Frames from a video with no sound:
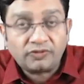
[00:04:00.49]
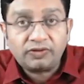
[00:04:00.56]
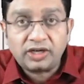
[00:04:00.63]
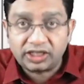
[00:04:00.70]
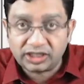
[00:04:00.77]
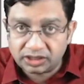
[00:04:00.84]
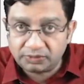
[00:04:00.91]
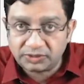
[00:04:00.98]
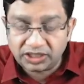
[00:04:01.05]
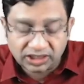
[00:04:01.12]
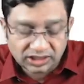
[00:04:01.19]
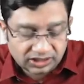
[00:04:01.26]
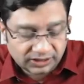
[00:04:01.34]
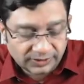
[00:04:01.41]
of
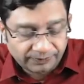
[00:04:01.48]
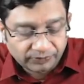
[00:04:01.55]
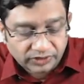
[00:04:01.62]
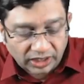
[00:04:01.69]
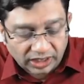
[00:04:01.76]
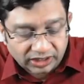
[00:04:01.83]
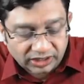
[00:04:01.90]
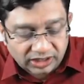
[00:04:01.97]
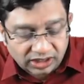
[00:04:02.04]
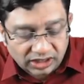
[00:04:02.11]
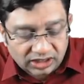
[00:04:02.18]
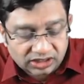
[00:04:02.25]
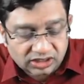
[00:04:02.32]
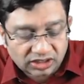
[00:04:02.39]
arrhythmias and
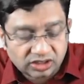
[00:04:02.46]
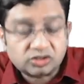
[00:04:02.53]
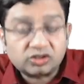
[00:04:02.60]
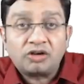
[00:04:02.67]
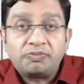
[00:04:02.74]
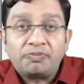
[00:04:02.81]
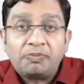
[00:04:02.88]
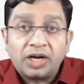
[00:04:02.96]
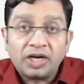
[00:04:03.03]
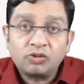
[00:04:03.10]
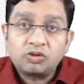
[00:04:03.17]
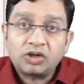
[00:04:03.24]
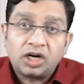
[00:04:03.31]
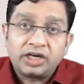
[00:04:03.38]
there is risk of
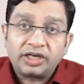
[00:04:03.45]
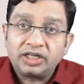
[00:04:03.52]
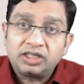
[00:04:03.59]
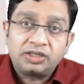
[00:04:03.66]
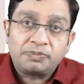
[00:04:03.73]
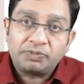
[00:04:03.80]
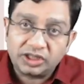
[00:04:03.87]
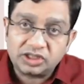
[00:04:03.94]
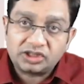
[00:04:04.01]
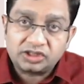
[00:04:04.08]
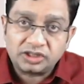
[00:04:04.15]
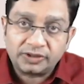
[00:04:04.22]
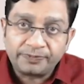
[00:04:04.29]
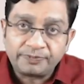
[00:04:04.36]
myocardial
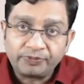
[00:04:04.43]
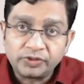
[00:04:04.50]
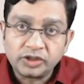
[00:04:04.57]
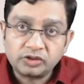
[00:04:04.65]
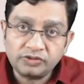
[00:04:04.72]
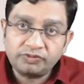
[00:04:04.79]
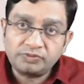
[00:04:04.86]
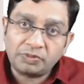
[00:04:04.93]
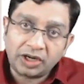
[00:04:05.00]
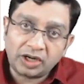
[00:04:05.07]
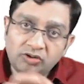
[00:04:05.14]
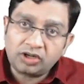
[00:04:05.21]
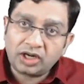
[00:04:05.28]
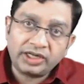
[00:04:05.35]
depression so
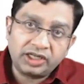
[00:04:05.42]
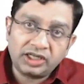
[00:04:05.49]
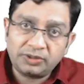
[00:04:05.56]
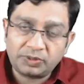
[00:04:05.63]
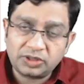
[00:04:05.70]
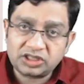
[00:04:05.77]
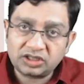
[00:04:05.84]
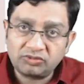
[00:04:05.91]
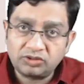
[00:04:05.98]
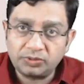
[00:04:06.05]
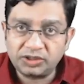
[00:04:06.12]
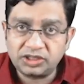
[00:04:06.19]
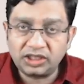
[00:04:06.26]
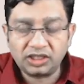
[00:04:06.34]
myocardial depression will
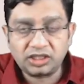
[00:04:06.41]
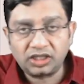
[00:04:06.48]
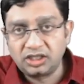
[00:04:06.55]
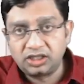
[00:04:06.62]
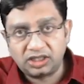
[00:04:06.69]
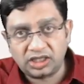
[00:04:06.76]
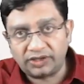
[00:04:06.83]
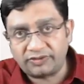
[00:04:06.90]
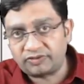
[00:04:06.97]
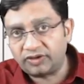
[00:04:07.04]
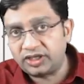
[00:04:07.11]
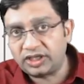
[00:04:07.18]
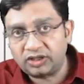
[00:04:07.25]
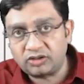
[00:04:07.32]
be there, left
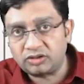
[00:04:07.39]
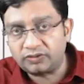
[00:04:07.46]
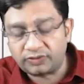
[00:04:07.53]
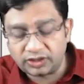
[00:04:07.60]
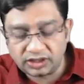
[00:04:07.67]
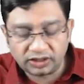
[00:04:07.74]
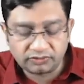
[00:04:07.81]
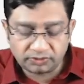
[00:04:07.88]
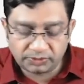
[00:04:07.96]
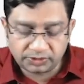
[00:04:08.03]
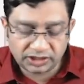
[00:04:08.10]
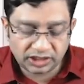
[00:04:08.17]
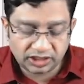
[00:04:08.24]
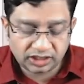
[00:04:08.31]
ventricular failure will be
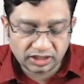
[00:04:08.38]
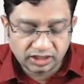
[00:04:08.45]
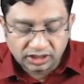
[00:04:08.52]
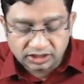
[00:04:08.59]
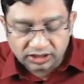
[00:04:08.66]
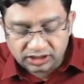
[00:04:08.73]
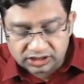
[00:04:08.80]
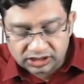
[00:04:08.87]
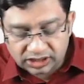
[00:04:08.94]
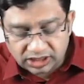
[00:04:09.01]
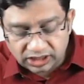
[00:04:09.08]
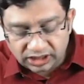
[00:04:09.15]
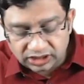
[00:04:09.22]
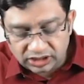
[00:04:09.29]
there. This
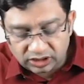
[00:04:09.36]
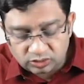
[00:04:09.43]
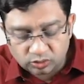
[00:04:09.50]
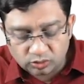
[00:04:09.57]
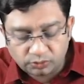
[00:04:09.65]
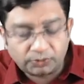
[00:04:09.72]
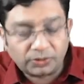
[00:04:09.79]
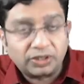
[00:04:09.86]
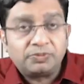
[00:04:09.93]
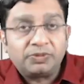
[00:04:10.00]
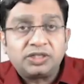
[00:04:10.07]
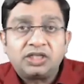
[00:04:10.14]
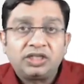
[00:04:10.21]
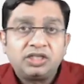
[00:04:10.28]
can lead to
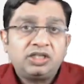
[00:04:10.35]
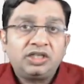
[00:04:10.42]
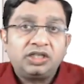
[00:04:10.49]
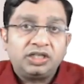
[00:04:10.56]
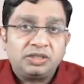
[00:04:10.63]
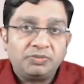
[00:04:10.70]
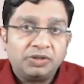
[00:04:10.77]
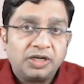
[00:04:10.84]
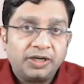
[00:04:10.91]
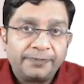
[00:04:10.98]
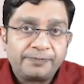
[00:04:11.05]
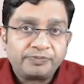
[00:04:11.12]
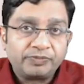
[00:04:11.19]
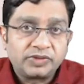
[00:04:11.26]
pulmonary edema.
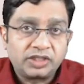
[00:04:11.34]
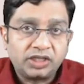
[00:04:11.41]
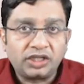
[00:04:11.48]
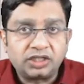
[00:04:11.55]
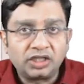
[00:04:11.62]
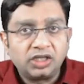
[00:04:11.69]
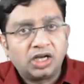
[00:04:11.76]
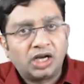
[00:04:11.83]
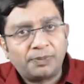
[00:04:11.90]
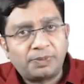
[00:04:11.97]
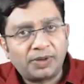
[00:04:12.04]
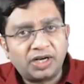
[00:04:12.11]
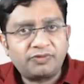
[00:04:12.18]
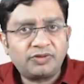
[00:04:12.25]
Right.
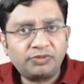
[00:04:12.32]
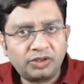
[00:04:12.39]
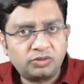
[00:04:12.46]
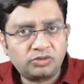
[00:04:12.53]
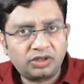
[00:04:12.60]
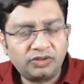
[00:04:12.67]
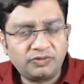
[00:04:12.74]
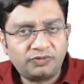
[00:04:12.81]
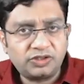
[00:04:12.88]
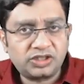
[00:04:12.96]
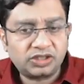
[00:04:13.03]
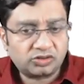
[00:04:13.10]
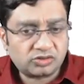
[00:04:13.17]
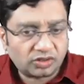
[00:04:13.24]
Apart from the routine
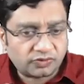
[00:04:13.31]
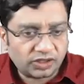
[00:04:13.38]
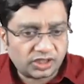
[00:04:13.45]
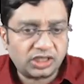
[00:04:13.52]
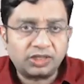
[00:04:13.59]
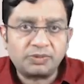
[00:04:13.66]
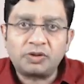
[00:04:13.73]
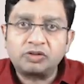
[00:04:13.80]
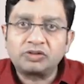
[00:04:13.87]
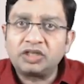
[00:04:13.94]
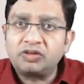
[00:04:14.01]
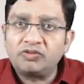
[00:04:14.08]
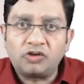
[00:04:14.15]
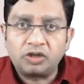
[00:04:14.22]
features, you are worried about the
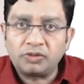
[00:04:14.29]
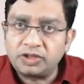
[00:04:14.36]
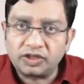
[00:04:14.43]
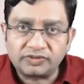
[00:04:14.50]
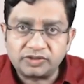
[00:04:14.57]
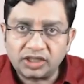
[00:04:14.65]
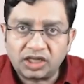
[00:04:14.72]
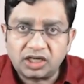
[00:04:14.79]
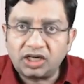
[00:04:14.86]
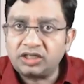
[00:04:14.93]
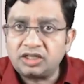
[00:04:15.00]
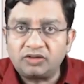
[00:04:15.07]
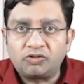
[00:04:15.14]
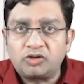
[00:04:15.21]
involvement of the
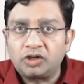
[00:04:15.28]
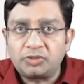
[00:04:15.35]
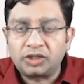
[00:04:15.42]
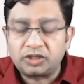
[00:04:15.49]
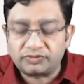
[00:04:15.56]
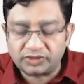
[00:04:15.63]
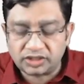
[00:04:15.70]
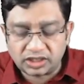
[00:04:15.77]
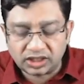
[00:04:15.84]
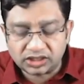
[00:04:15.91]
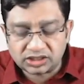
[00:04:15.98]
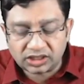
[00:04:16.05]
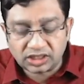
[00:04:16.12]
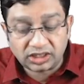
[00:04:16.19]
heart, involvement of the
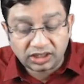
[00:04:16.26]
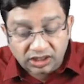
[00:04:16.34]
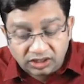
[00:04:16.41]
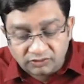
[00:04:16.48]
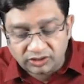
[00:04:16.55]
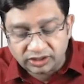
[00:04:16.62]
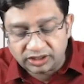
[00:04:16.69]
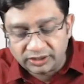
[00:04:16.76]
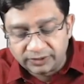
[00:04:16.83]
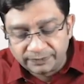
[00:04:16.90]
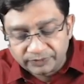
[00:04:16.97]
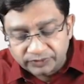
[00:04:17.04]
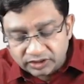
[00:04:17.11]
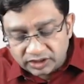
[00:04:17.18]
lungs, and even
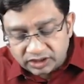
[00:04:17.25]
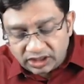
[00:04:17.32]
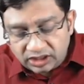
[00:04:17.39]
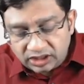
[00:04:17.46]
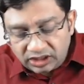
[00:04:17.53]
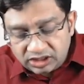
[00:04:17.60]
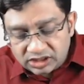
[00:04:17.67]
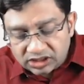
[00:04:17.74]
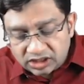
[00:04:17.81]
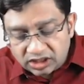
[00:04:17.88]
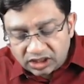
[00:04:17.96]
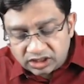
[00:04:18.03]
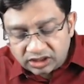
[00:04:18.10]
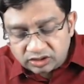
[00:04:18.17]
there is
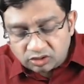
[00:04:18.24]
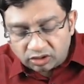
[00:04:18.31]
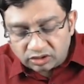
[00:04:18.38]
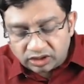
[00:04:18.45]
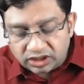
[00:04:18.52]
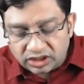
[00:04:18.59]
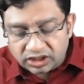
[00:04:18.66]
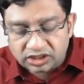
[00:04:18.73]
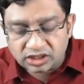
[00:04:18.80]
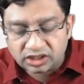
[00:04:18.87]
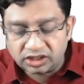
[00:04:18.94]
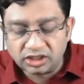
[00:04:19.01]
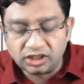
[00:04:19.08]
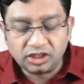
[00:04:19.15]

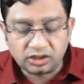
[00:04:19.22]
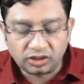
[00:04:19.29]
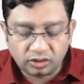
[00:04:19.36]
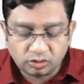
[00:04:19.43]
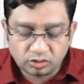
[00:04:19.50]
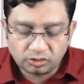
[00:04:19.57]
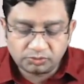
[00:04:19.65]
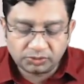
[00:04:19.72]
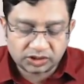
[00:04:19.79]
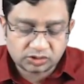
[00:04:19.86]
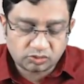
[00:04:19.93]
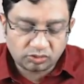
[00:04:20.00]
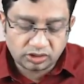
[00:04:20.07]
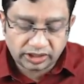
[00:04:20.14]
uncoordinated
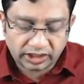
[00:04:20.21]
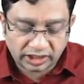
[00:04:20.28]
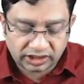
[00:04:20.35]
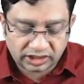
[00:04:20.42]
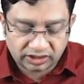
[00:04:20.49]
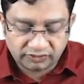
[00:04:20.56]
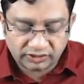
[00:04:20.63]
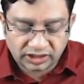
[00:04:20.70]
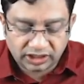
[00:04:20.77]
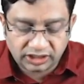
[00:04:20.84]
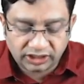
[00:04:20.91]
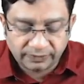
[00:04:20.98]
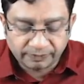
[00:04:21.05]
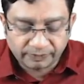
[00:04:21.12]
neuromuscular
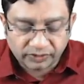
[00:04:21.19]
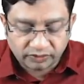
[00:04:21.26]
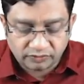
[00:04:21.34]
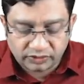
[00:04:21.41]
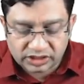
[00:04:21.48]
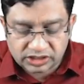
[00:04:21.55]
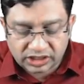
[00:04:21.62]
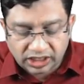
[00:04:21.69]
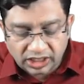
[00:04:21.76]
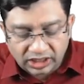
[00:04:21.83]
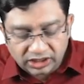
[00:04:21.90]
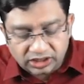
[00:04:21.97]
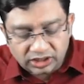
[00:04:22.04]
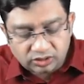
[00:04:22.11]
activity, which
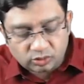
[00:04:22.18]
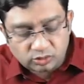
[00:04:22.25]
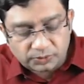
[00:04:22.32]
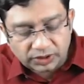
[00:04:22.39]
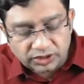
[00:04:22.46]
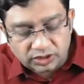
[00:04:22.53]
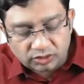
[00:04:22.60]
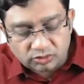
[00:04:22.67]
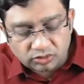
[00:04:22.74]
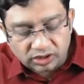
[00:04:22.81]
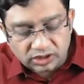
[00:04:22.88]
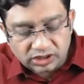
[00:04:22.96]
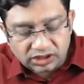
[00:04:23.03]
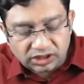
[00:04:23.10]
can lead to
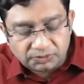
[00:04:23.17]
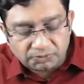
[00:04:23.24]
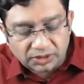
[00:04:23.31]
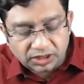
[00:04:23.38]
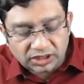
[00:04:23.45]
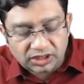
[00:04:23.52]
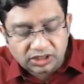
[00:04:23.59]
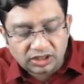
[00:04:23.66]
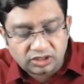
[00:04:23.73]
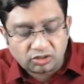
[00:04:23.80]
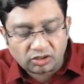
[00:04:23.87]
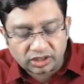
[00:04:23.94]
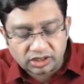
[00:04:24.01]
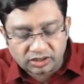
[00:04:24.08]
particularly the
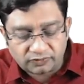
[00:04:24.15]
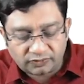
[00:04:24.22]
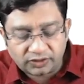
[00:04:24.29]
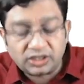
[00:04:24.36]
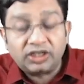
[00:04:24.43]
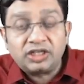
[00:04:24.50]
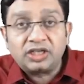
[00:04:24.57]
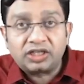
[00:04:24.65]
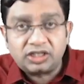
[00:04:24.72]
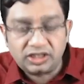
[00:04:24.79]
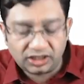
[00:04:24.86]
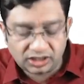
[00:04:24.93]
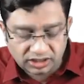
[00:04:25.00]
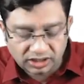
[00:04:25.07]
multi-organ failure
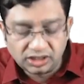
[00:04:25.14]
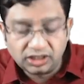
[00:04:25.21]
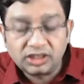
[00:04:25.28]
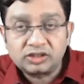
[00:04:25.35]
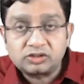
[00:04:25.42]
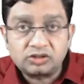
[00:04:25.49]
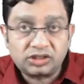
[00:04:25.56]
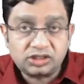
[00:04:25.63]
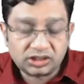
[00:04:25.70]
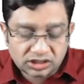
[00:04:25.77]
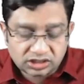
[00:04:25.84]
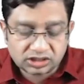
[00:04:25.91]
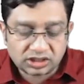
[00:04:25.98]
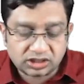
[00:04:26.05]
here. So this
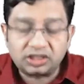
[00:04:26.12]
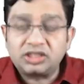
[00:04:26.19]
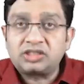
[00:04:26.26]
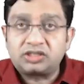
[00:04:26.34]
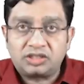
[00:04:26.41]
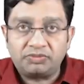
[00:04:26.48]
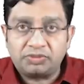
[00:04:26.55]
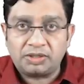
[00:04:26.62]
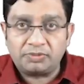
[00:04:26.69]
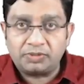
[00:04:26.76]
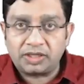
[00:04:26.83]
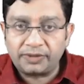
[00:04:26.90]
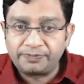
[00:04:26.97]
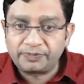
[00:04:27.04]
is the things
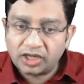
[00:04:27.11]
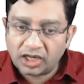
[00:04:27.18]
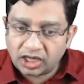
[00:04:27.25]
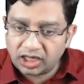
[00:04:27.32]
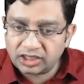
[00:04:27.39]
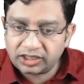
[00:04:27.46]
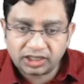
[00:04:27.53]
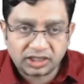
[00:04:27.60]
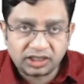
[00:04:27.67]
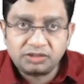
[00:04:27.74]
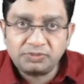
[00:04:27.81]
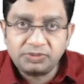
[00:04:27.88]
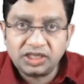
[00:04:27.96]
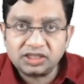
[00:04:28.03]
remember heart
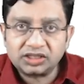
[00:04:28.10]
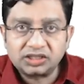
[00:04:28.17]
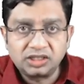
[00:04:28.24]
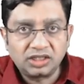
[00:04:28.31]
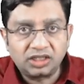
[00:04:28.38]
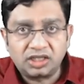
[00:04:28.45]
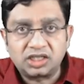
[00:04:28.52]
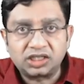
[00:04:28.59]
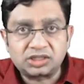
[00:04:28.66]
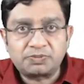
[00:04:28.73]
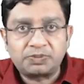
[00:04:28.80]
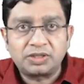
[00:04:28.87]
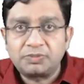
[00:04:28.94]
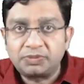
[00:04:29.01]
arrhythmias, lungs
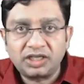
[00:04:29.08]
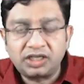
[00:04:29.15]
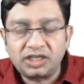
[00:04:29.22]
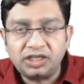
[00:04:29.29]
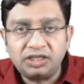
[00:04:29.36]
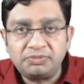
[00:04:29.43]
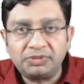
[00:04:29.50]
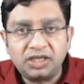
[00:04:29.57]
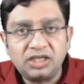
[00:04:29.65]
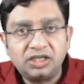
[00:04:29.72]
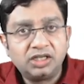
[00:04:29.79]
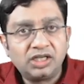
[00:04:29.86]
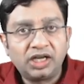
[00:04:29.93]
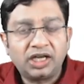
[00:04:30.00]
pulmonary
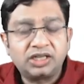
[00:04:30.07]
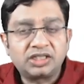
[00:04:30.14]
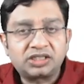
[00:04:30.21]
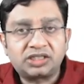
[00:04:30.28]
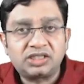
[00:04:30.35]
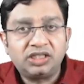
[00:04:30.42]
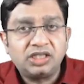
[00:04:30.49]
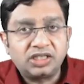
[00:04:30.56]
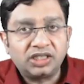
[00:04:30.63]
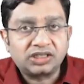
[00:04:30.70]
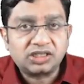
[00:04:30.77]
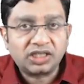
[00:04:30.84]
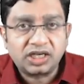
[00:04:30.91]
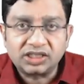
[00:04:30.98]
edema, and the
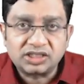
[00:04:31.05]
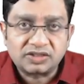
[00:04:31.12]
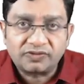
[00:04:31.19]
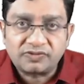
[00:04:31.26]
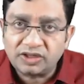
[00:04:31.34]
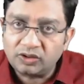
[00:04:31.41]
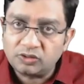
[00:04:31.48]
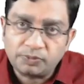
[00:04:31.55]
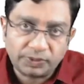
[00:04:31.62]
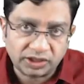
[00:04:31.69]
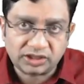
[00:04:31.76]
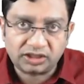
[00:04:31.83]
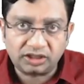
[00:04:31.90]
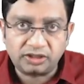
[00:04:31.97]
CNS
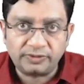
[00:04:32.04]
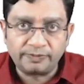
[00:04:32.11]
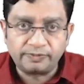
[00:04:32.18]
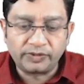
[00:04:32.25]
encephalopathy.